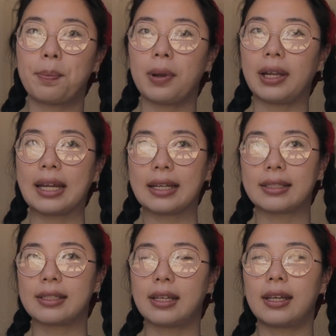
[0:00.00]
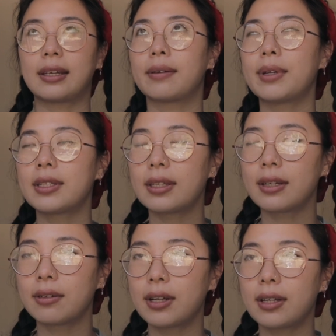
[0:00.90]
plantsing. Am I saying
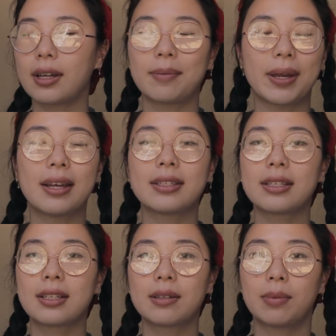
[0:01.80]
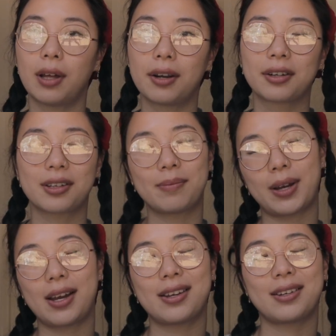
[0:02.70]
that right? Yeah, pantsing and plotter
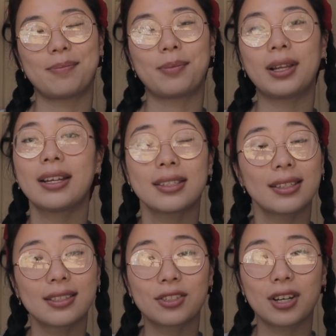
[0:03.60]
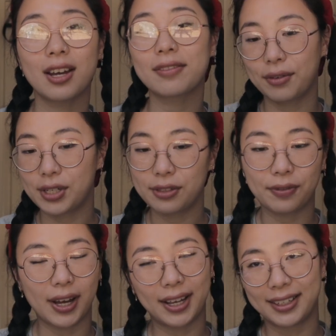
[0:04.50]
combined. I'm plantsing this draft, which is
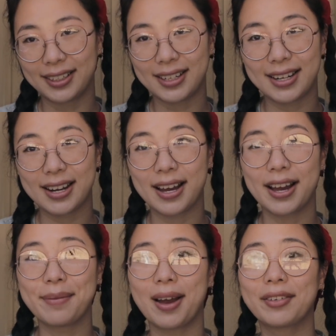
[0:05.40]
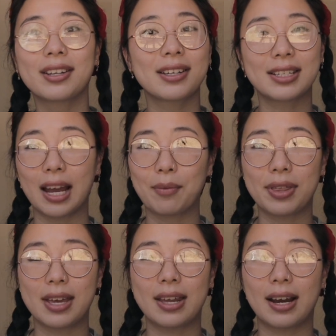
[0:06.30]
fine. I'm having a good time
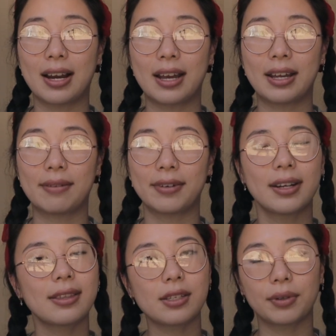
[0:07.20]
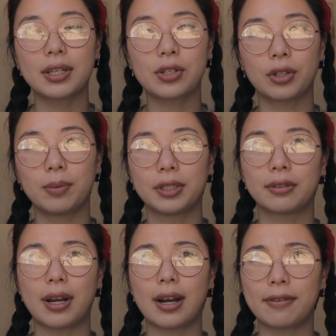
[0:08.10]
with it. I am finding this really enjoyable
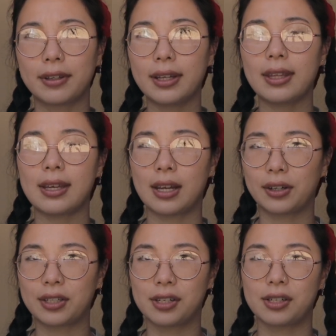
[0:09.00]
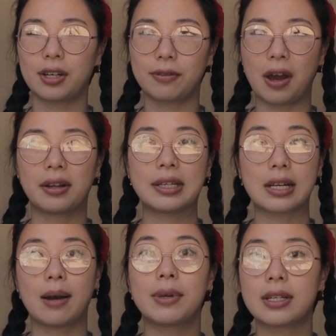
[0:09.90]
to write. I feel like the characters are finally
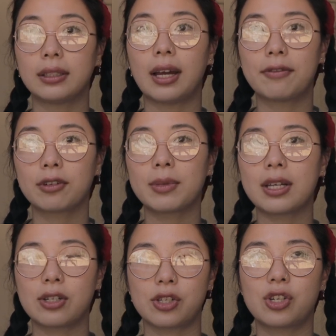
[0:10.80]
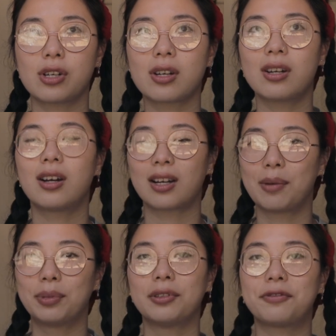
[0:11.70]
coming to life for me. It just took a
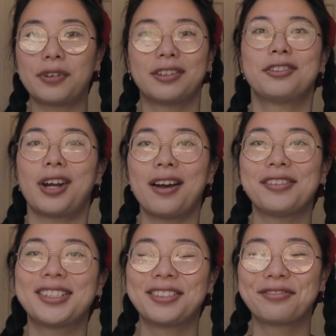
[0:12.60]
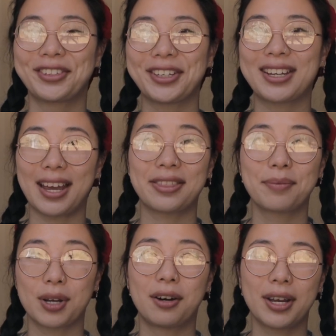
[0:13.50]
couple of failed drafts to really get
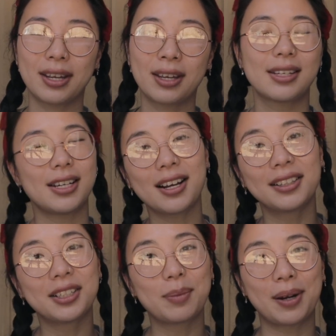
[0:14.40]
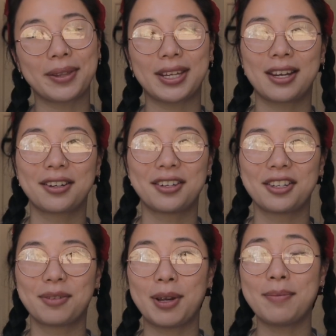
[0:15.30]
them going. To talk a little bit about the
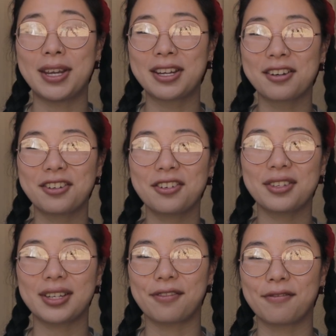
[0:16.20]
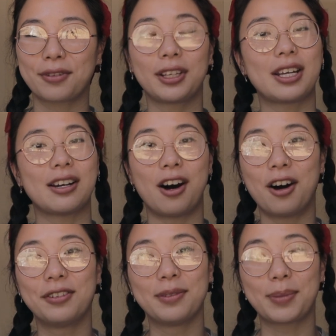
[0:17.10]
characters, my main character is like a really
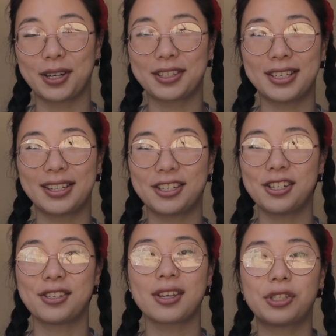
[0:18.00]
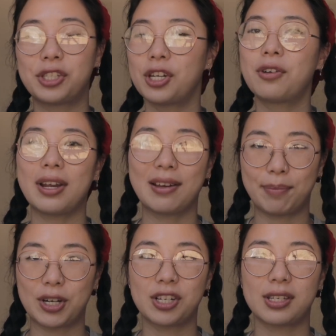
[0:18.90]
awful person. She is so
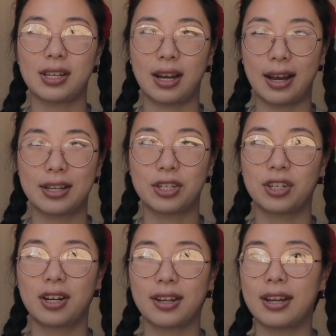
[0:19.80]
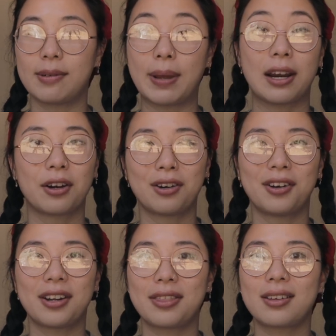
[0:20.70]
ambitious and high-strung and
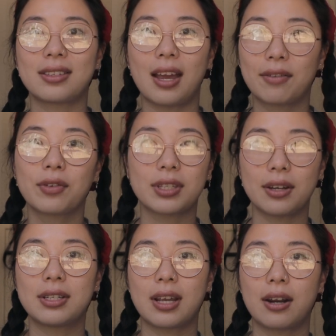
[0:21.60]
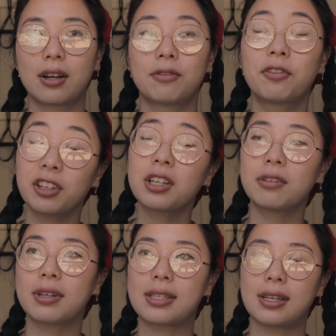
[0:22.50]
paranoid and thinks everyone's out to get her for a good
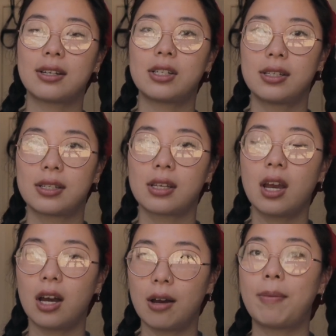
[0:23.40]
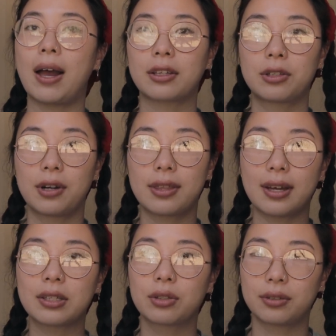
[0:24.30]
reason. She has a backstory
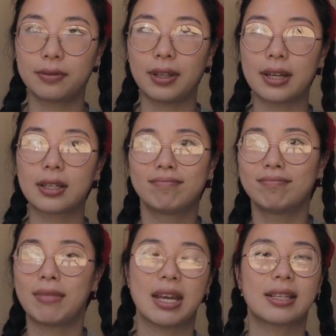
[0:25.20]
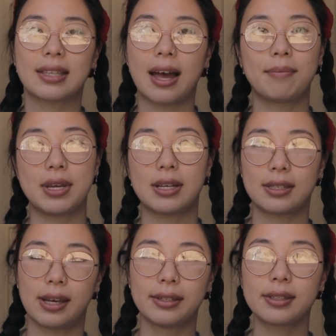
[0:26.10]
that sort of like makes that make
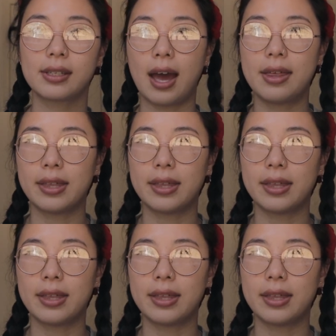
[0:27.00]
sense. And